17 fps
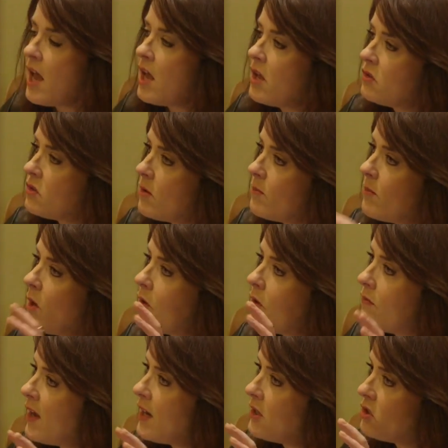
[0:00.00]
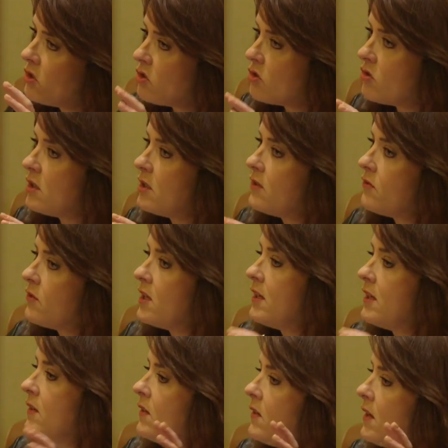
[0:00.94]
So motivations are different,
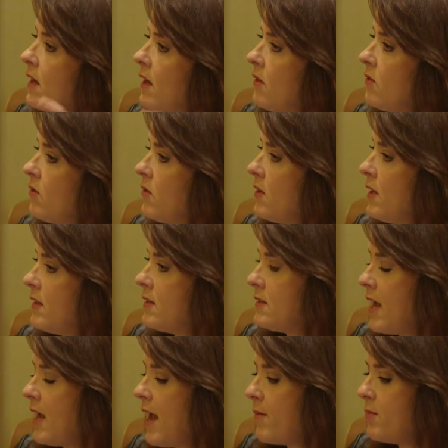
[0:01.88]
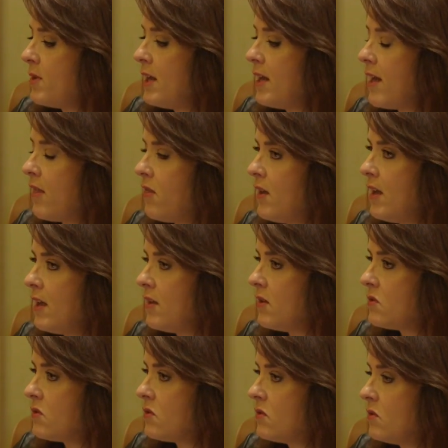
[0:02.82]
and then the other thing that's happening, I think,
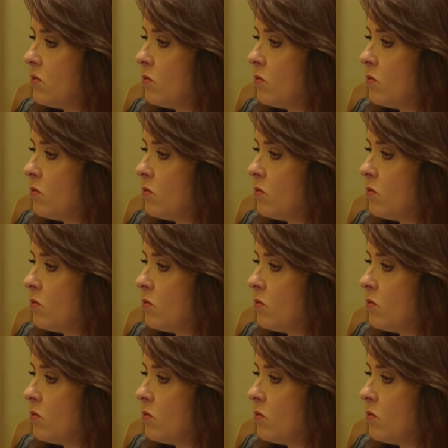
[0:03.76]
is,